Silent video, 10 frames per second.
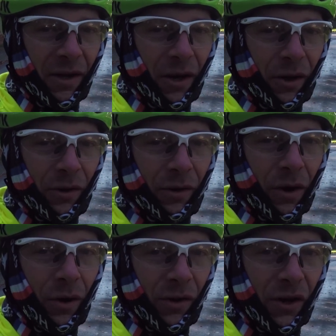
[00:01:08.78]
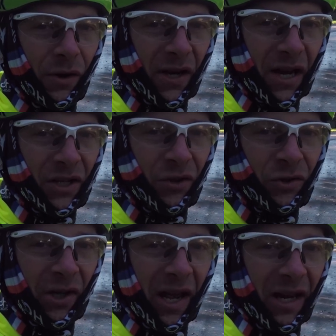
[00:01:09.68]
the Audax
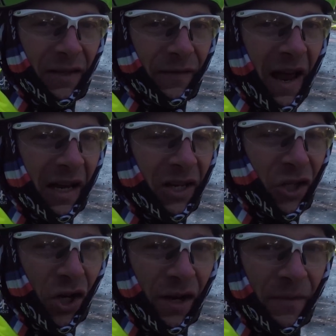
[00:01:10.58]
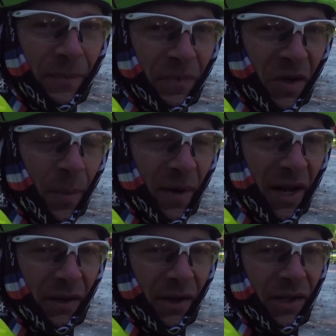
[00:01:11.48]
country lanes of Lancashire, up and
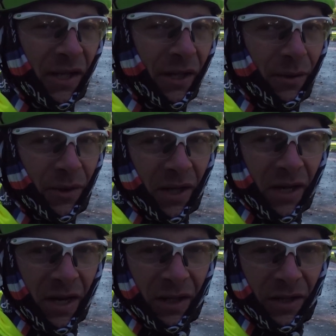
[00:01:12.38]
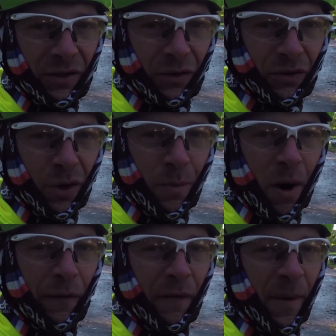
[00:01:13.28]
down those hills, so I stuck to
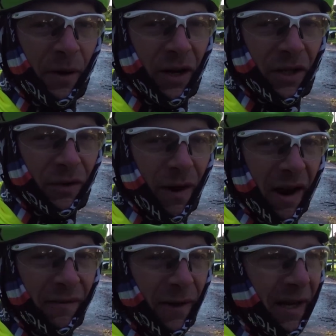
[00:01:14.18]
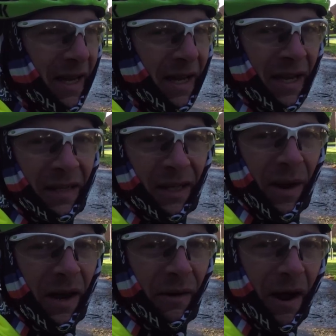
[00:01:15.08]
more familiar terrain really. So
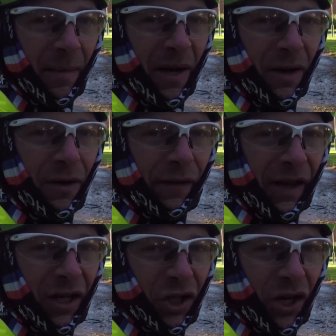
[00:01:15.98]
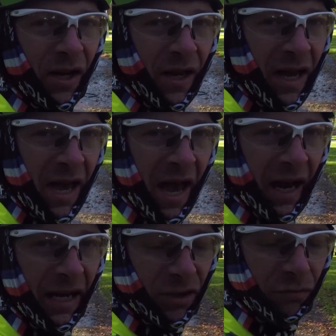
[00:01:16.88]
here I am in North Lincolnshire, and it's a